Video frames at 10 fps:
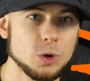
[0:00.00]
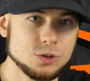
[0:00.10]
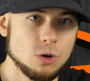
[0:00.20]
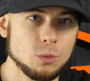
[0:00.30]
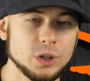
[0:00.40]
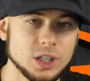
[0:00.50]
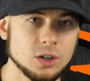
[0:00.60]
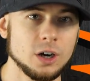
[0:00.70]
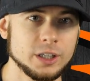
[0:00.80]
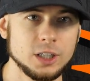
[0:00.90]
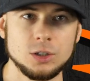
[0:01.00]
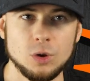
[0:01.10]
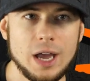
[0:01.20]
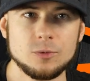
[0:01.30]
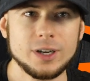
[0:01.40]
What's wrong with the car that you
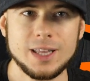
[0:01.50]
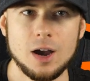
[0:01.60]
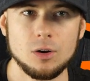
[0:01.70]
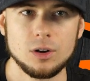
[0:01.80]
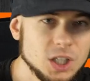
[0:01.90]
have right now?